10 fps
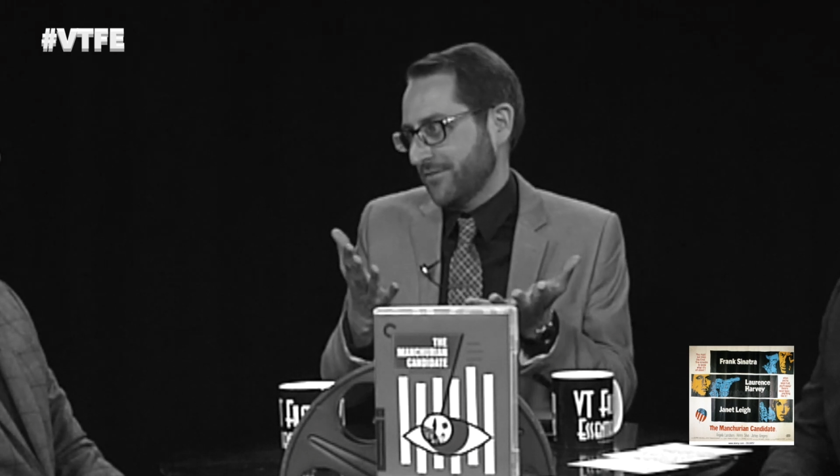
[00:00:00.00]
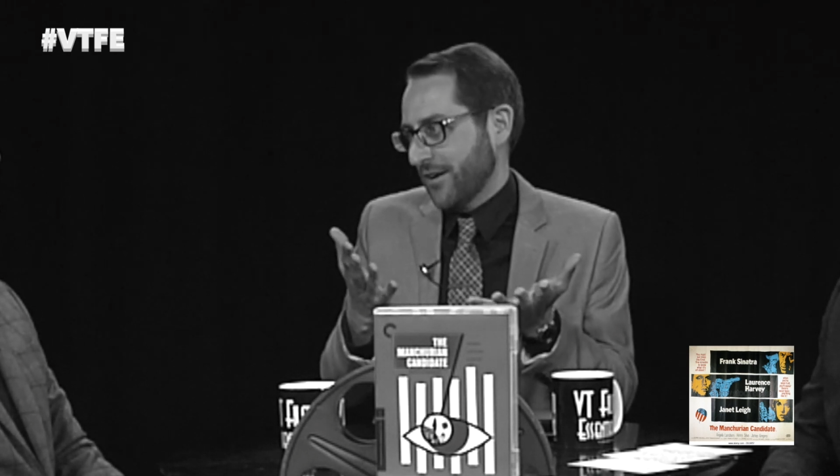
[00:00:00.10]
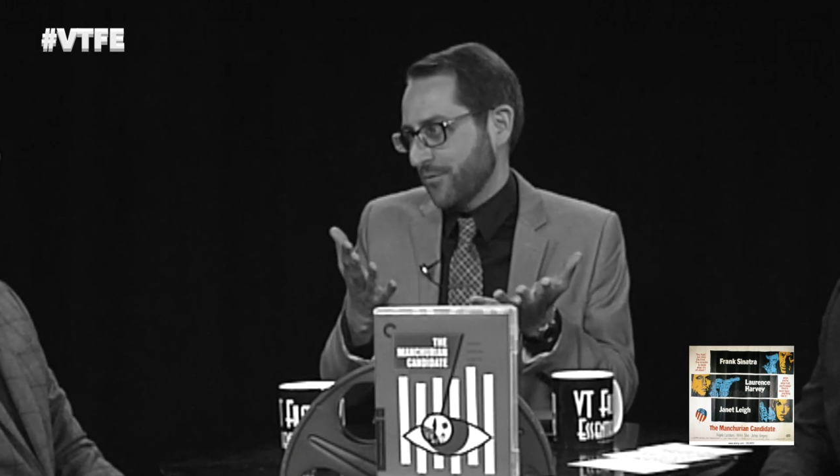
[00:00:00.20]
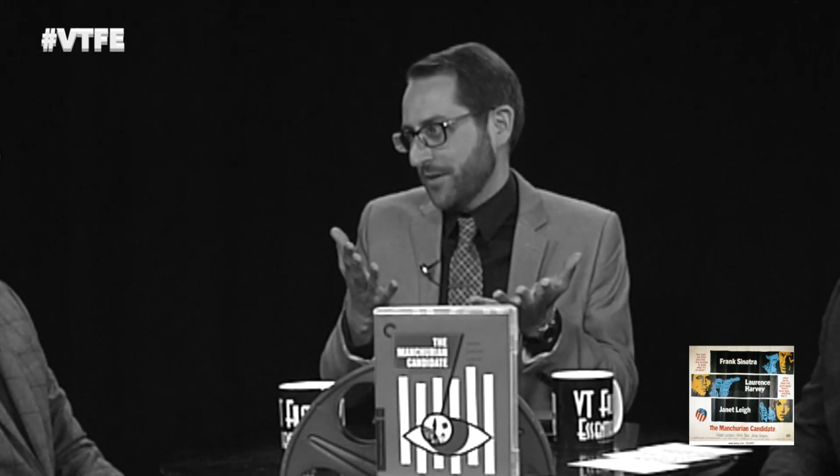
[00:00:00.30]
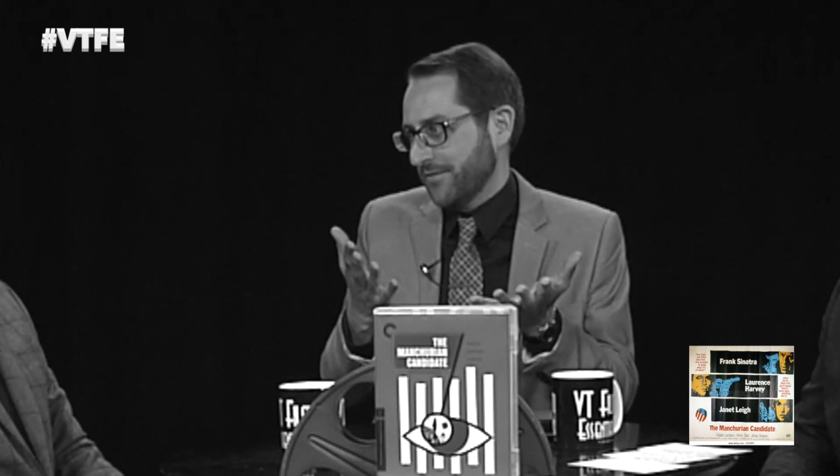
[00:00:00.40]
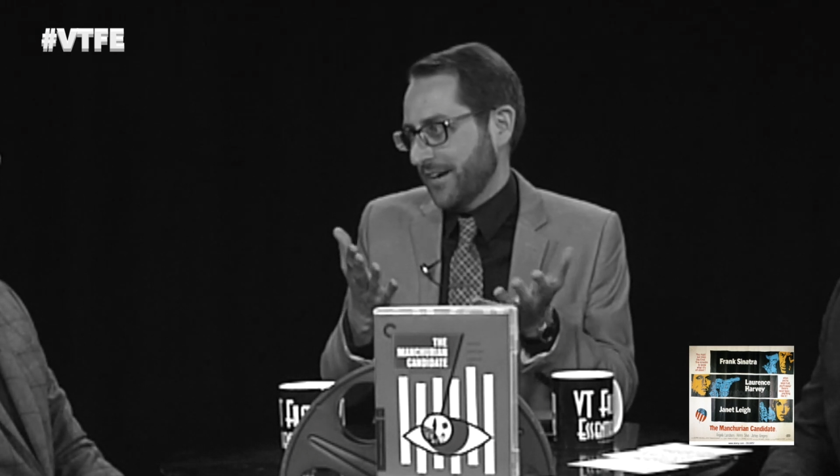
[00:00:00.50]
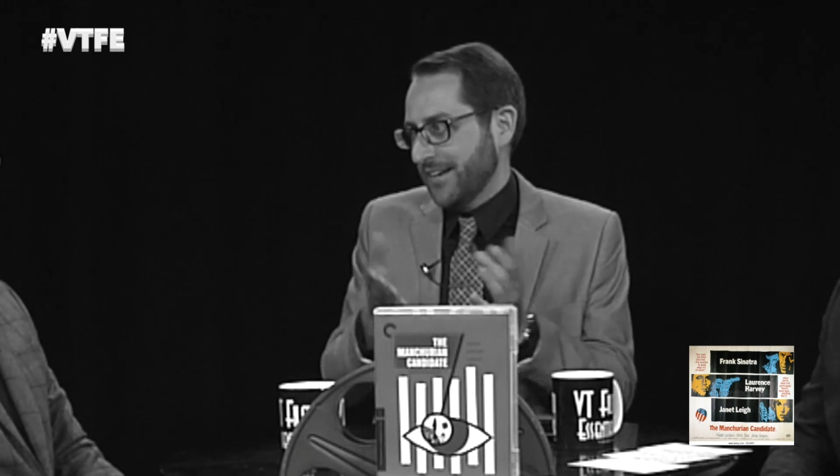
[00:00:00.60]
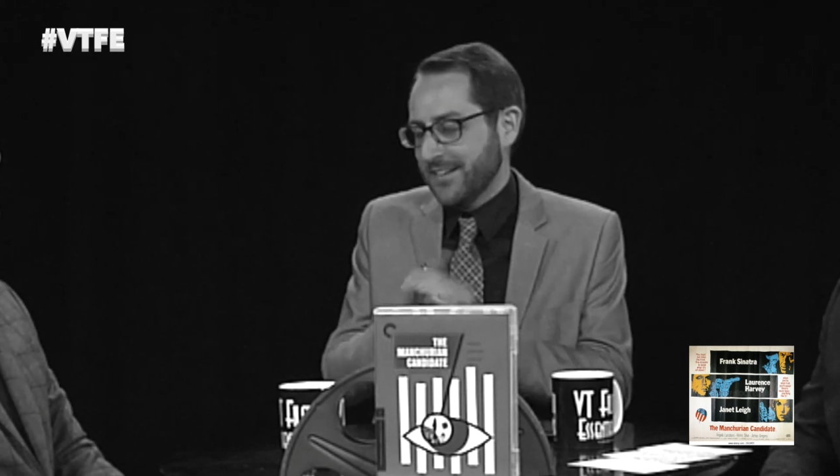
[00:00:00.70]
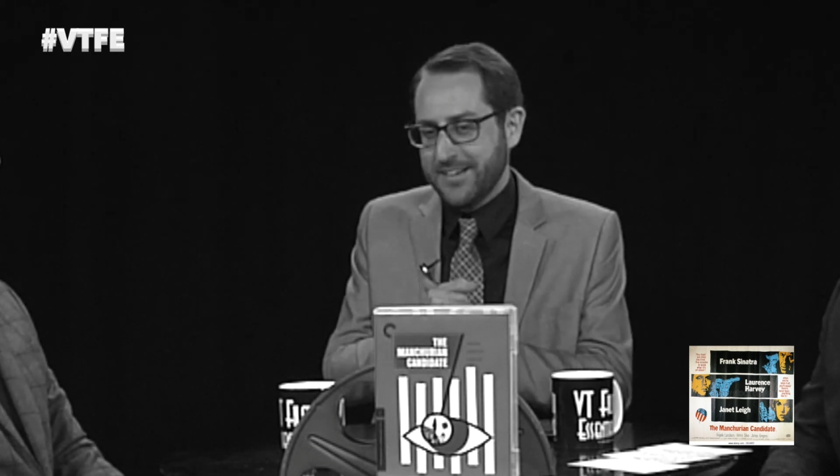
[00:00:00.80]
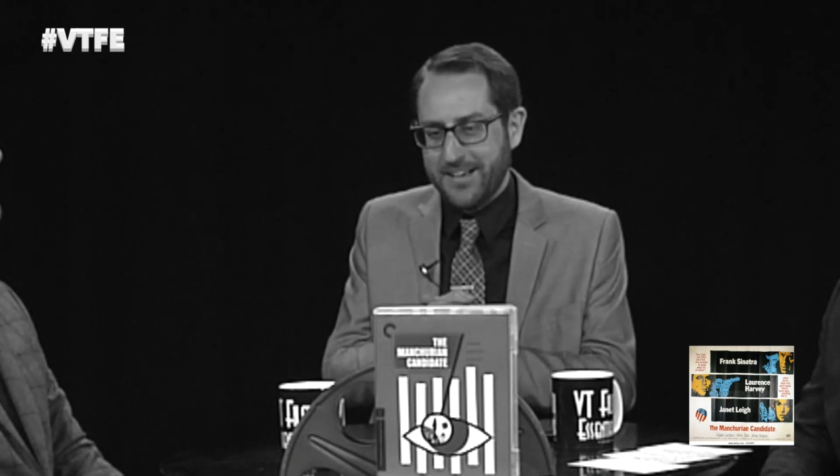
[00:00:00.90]
government,
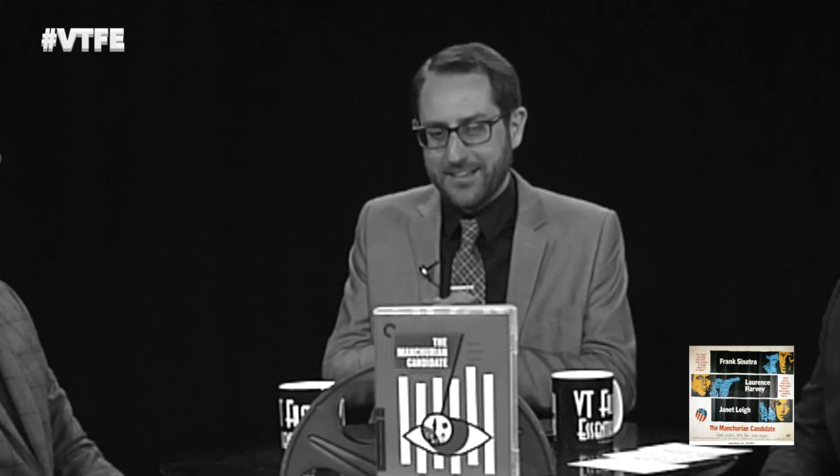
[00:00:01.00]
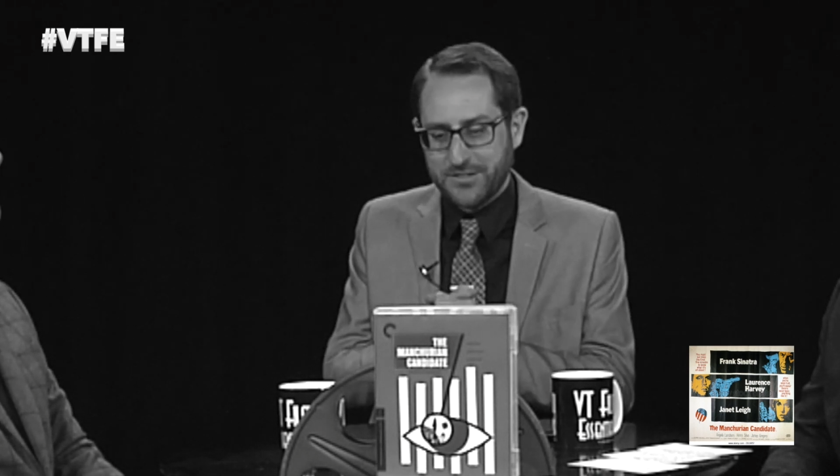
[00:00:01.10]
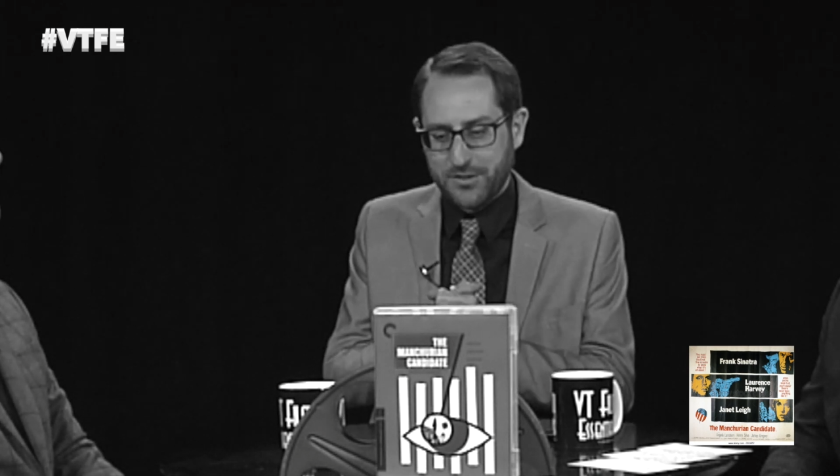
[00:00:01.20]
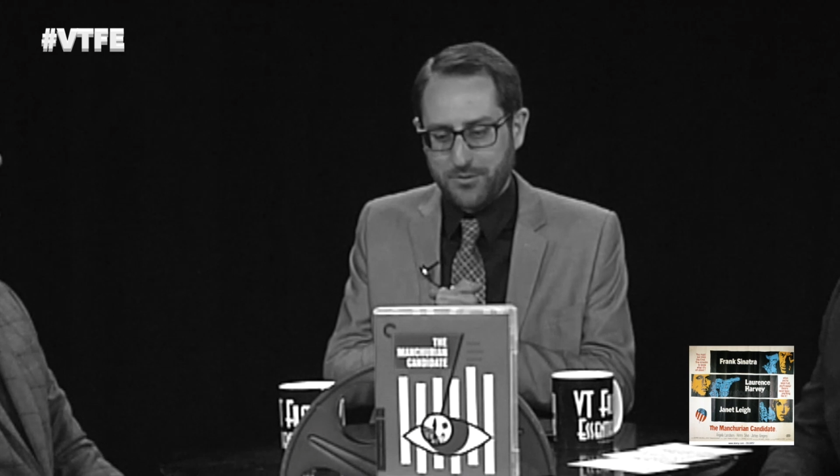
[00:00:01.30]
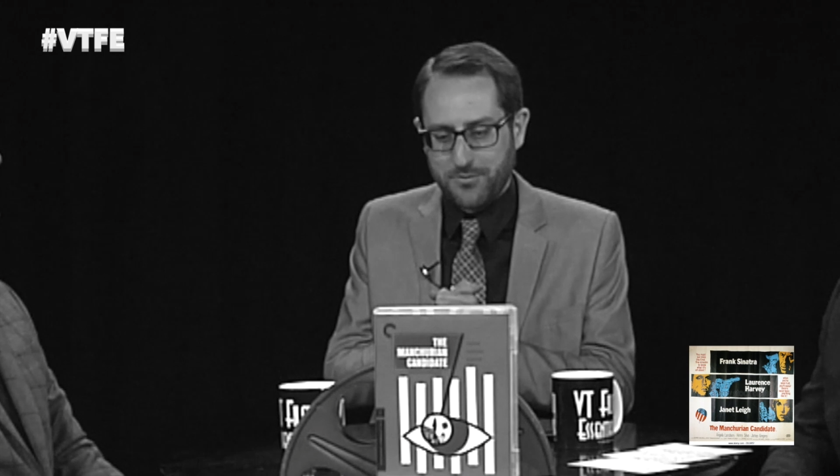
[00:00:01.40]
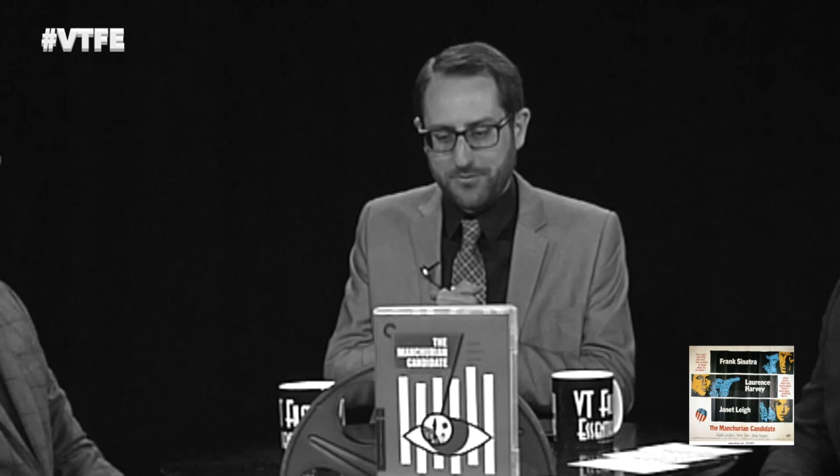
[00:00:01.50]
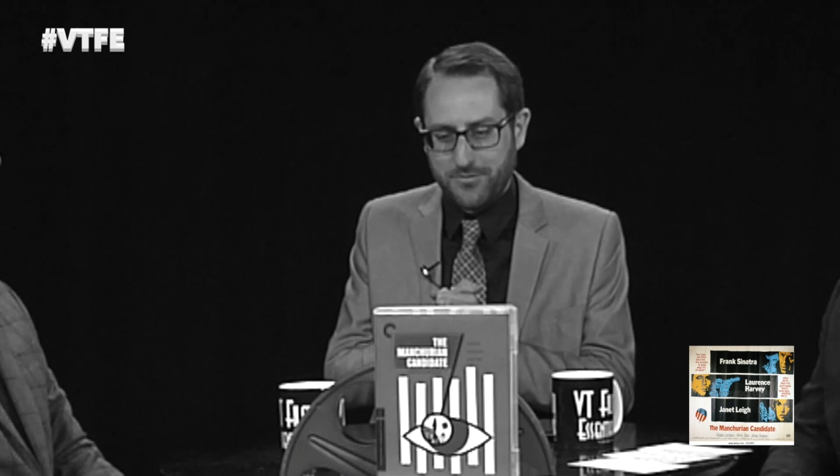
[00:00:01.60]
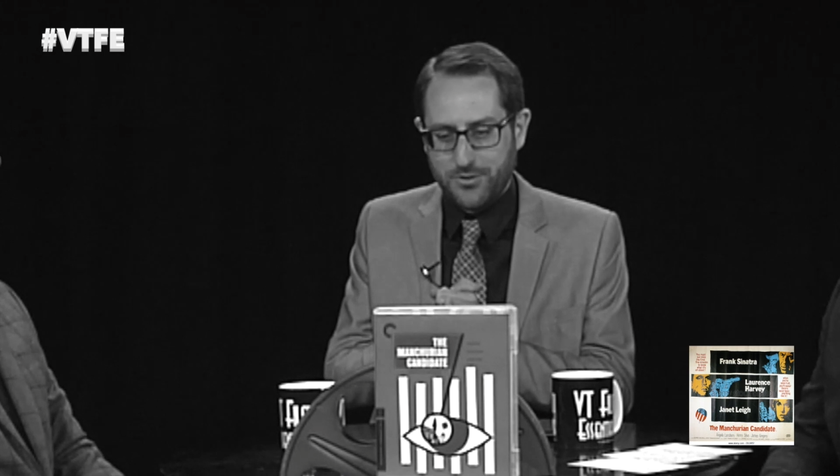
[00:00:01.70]
right? And so